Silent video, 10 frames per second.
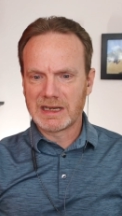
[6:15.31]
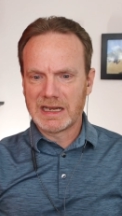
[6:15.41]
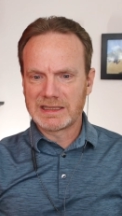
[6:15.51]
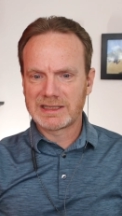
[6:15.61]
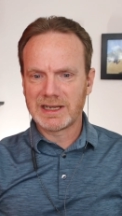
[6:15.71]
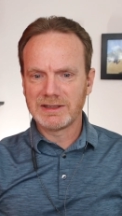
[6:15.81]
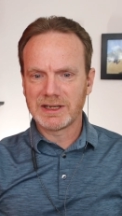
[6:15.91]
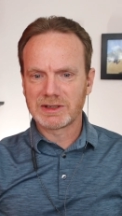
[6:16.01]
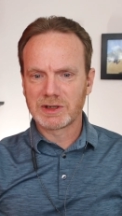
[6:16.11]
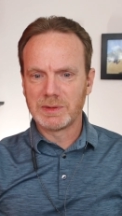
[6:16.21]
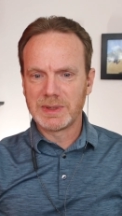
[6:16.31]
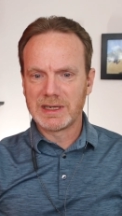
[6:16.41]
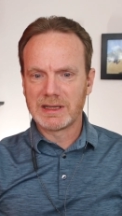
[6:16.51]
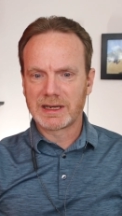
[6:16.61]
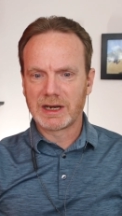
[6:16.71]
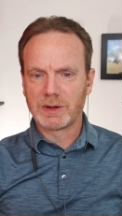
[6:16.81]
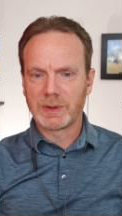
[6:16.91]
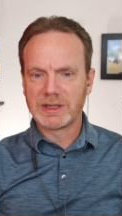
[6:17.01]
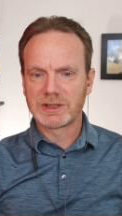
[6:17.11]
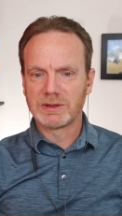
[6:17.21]
it sounds like it's going to be like a
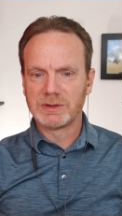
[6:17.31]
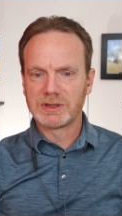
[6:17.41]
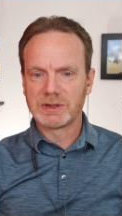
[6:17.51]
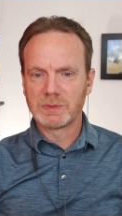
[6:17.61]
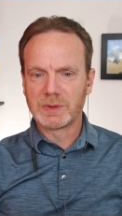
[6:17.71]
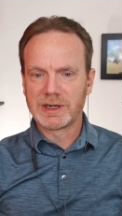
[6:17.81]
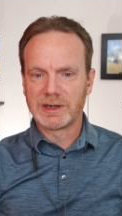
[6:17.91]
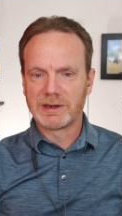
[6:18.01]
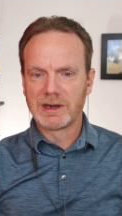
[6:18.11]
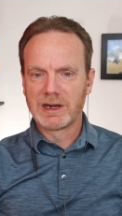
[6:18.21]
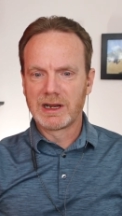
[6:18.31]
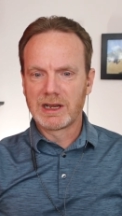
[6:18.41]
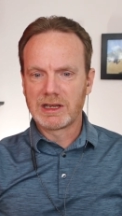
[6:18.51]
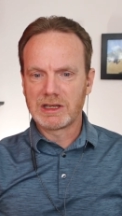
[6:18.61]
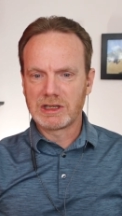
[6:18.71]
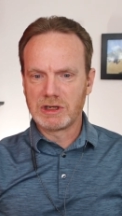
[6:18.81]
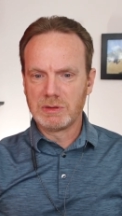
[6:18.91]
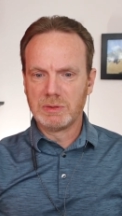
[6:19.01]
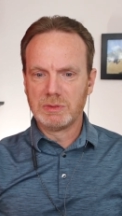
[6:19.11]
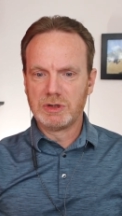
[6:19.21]
great solution where
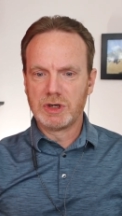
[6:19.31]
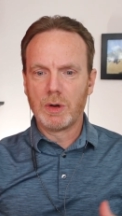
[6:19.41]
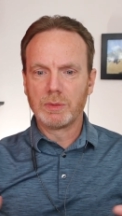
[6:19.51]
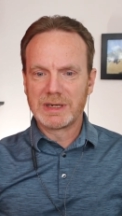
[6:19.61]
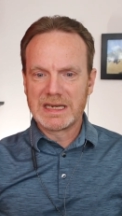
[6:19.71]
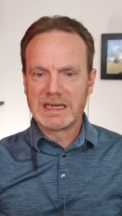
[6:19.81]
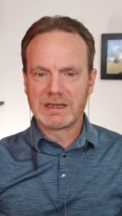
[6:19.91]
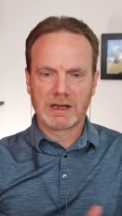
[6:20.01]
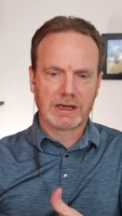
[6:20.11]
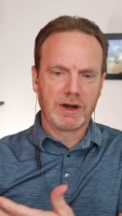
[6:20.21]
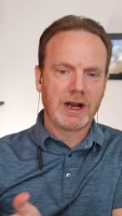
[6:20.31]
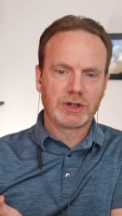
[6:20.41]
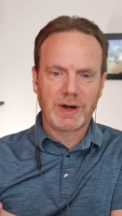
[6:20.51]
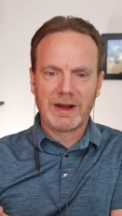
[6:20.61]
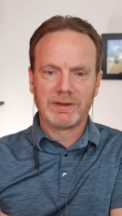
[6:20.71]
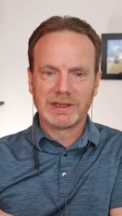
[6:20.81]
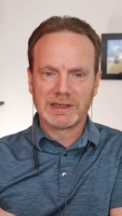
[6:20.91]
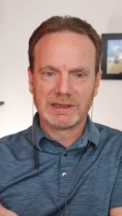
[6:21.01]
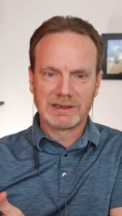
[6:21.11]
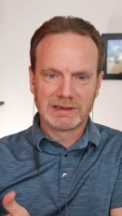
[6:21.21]
you don't need like you're not
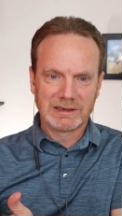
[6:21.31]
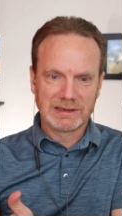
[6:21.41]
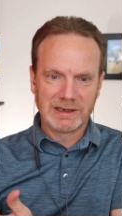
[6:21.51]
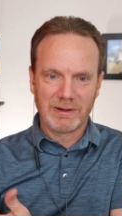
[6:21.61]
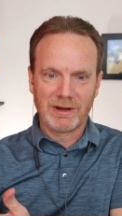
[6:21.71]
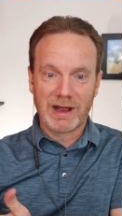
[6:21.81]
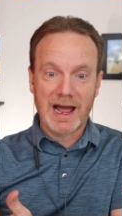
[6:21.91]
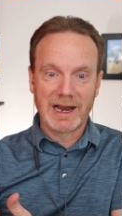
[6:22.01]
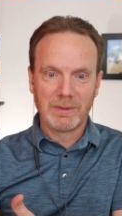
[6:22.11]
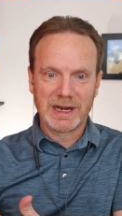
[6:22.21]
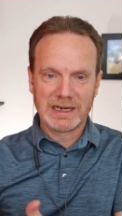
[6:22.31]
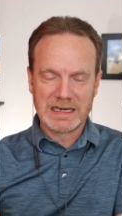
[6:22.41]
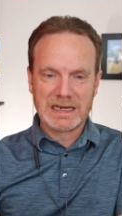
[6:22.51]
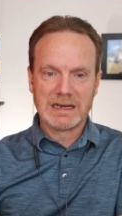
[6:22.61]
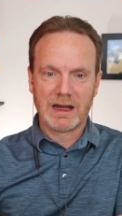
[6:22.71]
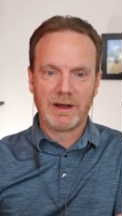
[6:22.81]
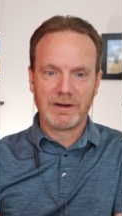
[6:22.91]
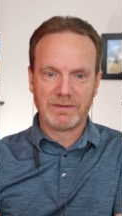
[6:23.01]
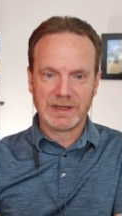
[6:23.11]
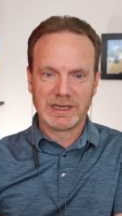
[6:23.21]
traveling you know on a highway and need
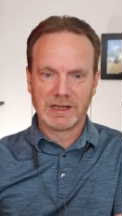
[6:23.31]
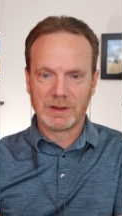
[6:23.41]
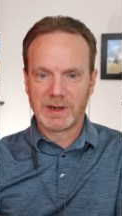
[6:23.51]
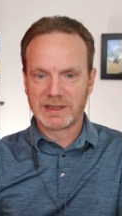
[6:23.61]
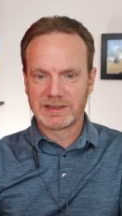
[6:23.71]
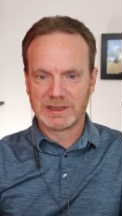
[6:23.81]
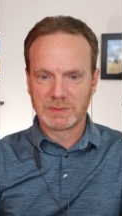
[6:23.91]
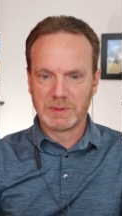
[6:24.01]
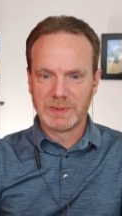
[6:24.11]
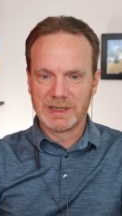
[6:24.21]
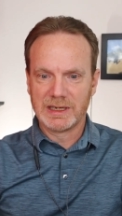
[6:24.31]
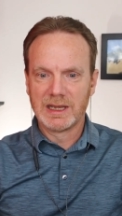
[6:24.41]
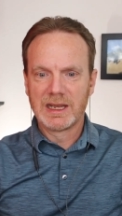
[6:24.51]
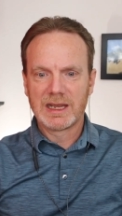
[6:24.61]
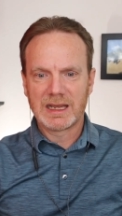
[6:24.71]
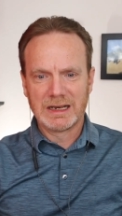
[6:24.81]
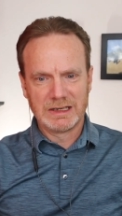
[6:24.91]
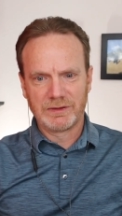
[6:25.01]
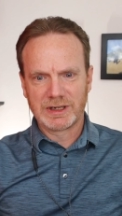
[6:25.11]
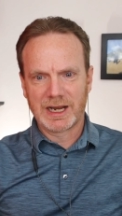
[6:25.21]
150 kilowatts this would be in a
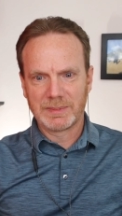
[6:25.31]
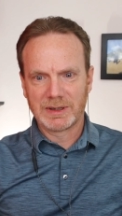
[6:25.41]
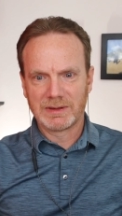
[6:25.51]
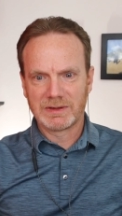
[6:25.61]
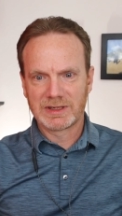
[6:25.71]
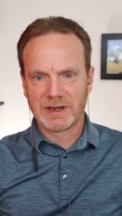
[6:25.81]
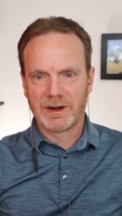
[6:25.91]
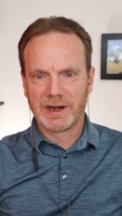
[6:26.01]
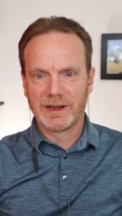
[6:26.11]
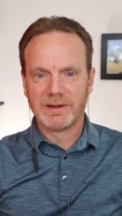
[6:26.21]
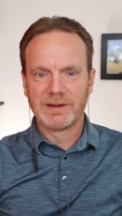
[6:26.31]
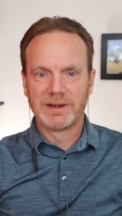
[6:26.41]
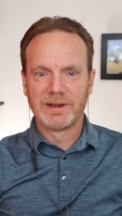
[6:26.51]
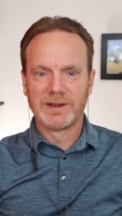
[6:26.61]
different type of scenario